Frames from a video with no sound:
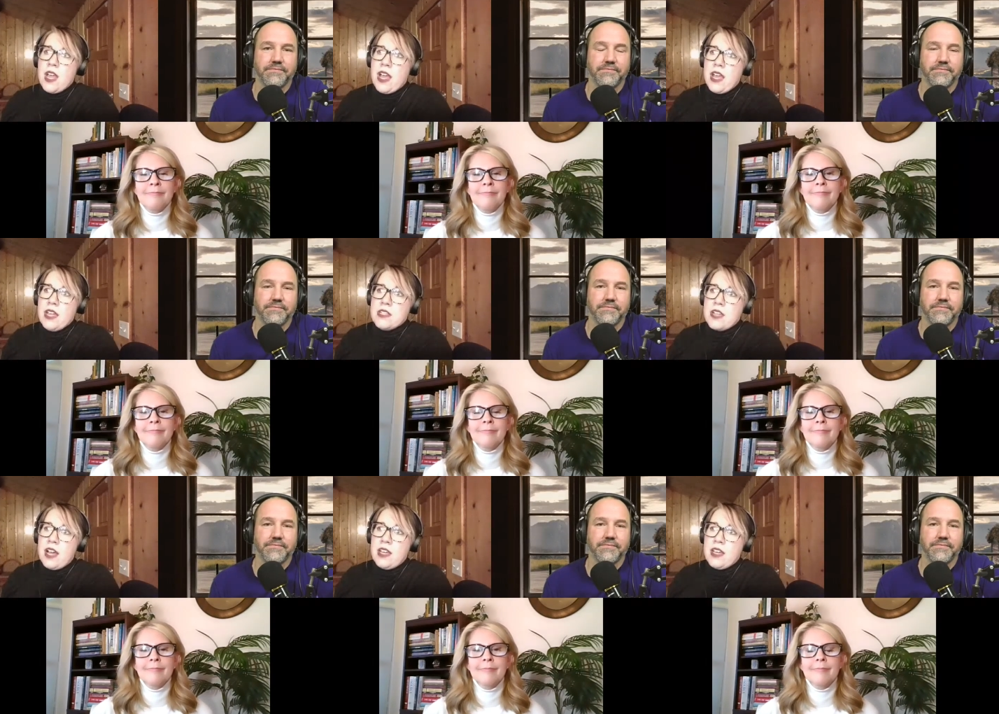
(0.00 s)
Speaker 1: and
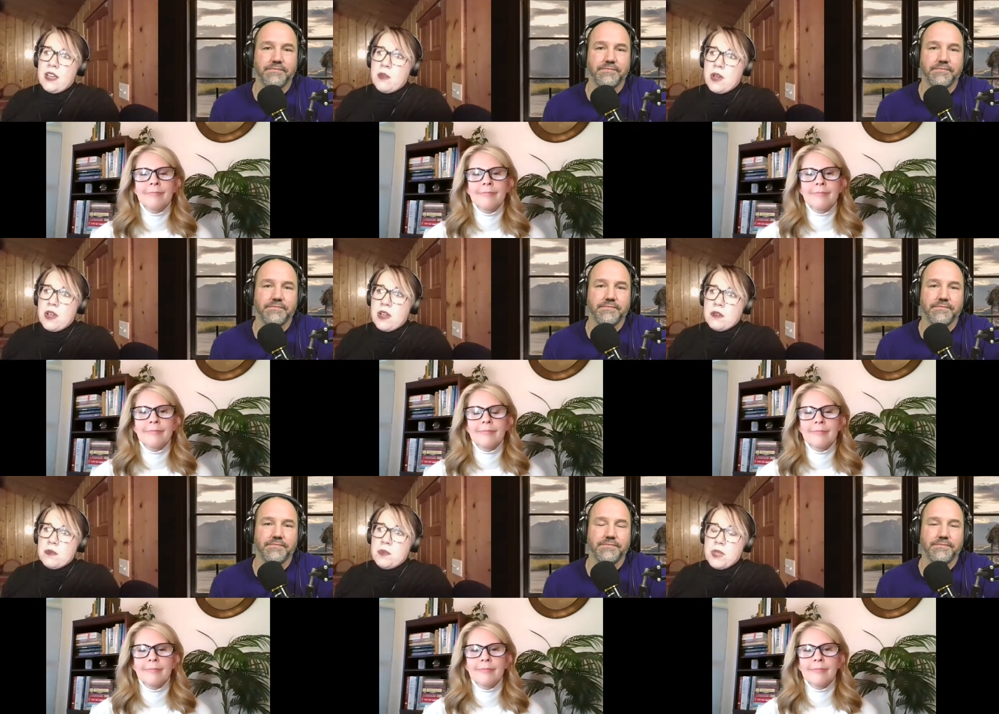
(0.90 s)
I am a
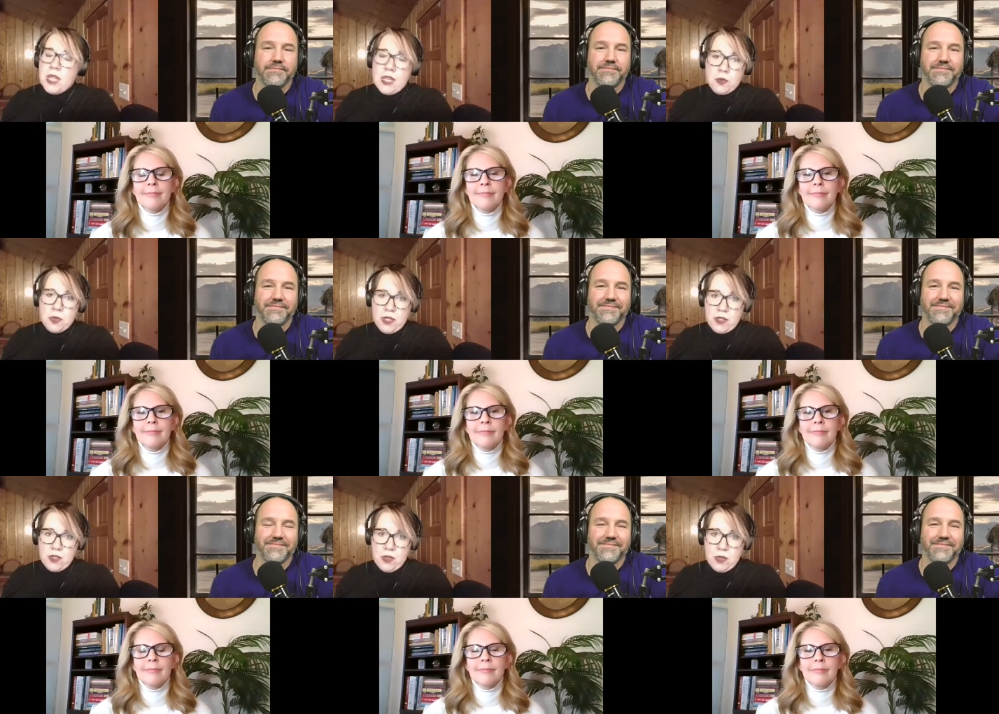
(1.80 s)
piano player.
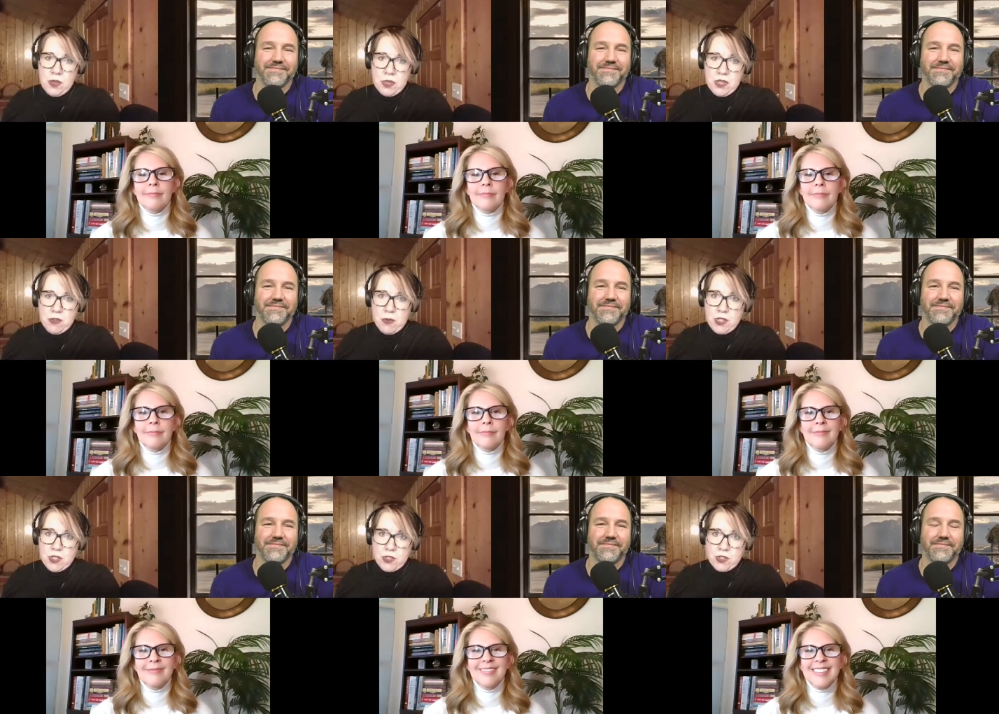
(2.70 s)
So I play for my
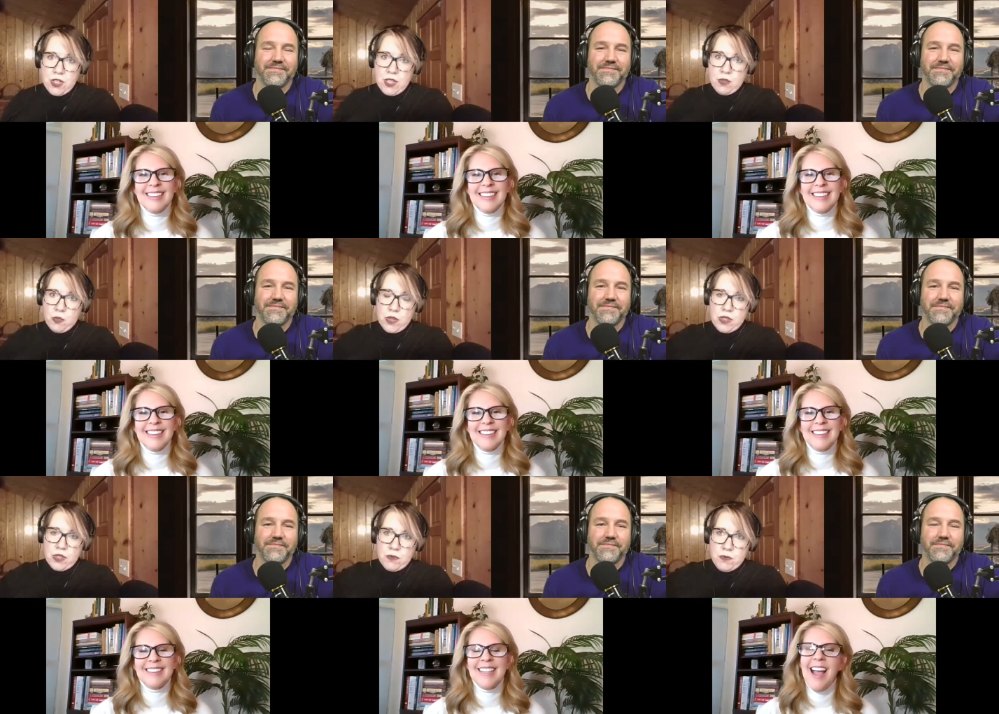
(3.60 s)
church, and where
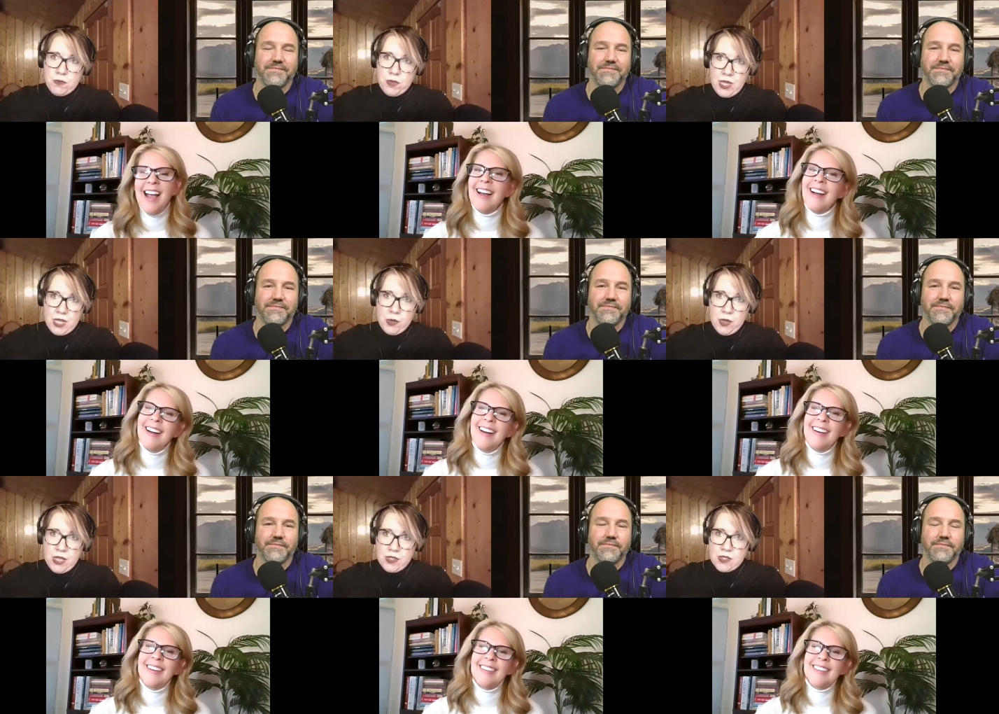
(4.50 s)
the piano
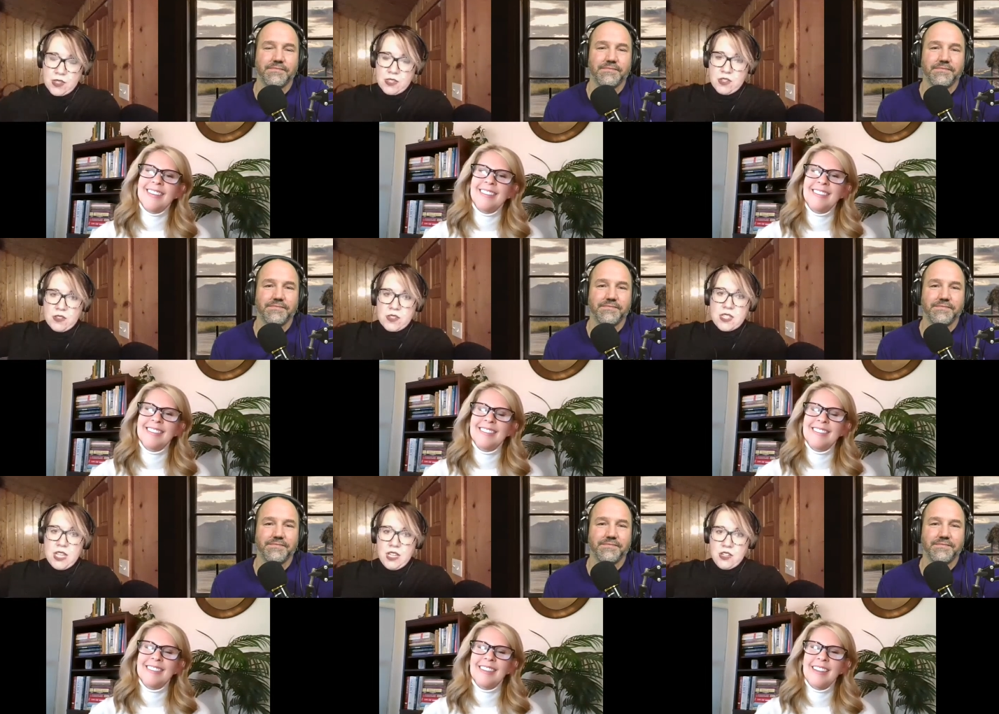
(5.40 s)
is on
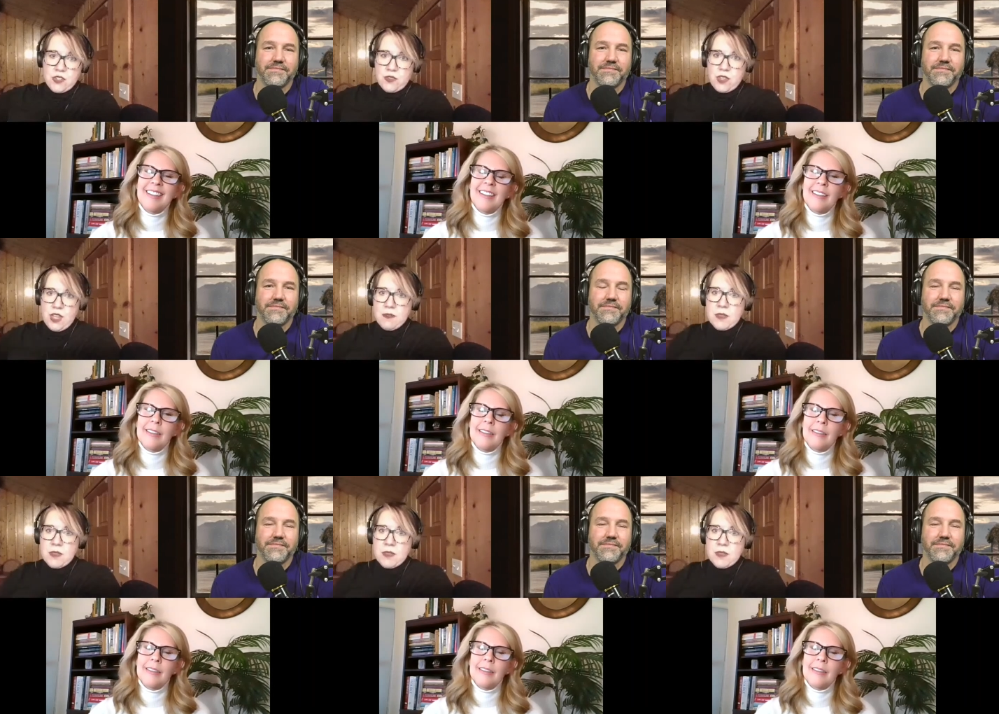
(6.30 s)
stage. Okay.